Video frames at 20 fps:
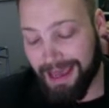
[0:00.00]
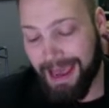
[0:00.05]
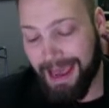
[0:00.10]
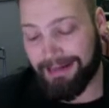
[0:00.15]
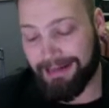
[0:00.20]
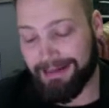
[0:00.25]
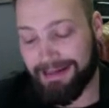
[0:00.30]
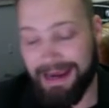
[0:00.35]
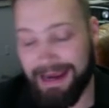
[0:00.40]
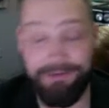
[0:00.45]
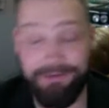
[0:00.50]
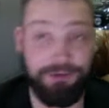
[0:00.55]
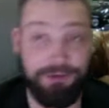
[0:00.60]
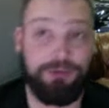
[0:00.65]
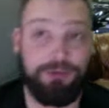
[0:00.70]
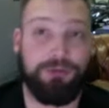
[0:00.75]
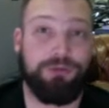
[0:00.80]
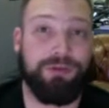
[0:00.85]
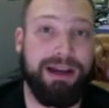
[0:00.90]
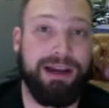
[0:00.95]
at an
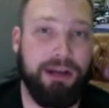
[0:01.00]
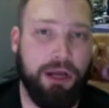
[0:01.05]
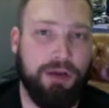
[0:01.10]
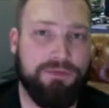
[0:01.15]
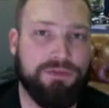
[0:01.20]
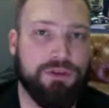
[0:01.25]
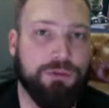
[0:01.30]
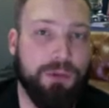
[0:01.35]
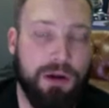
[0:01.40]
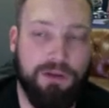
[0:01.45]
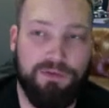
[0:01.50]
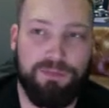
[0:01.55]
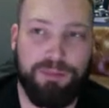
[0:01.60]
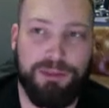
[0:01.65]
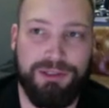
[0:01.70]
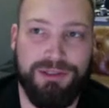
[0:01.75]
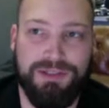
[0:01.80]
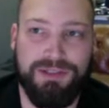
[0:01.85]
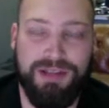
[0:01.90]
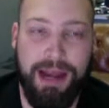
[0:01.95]
annual rate of
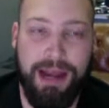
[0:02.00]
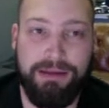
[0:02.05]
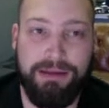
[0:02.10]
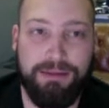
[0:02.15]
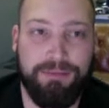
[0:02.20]
12%.